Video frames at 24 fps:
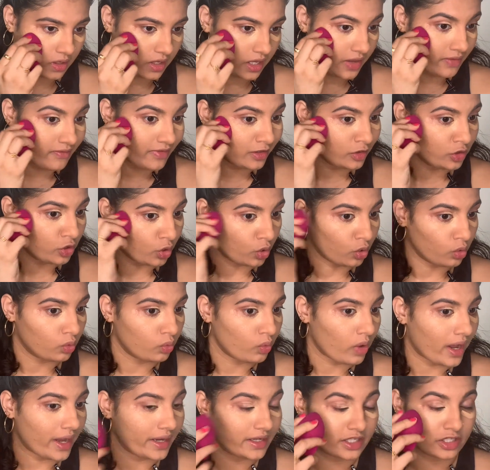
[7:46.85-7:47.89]
even
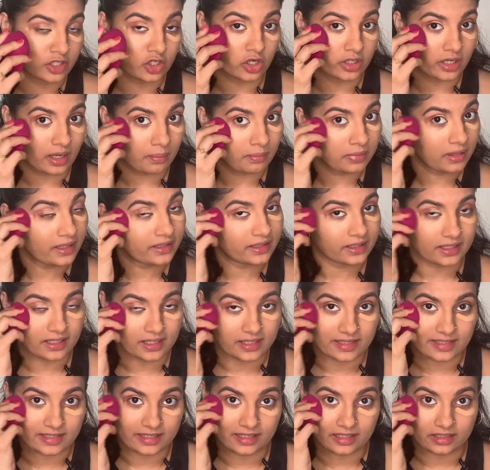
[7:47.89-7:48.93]
though I did not apply the
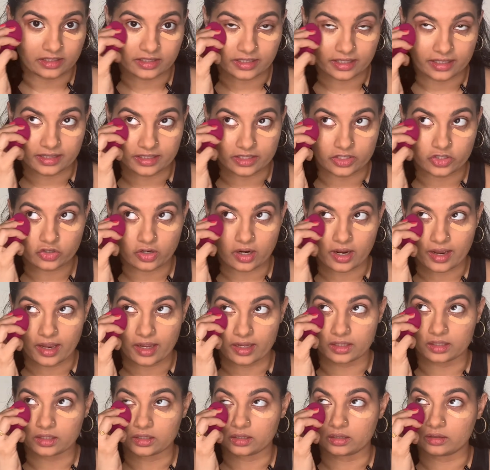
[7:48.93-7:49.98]
concealer in the
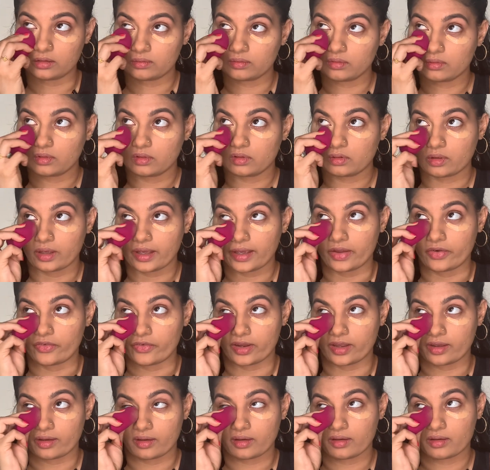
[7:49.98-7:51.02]
triangle
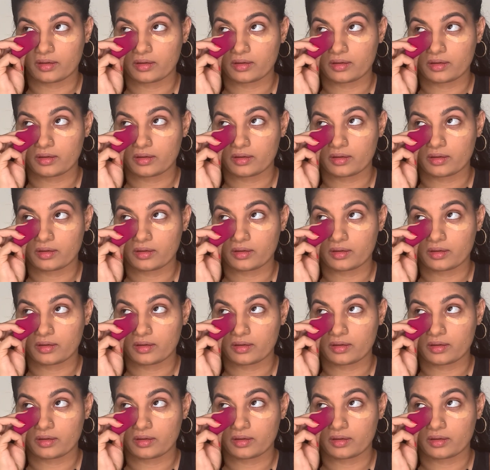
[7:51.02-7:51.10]
area.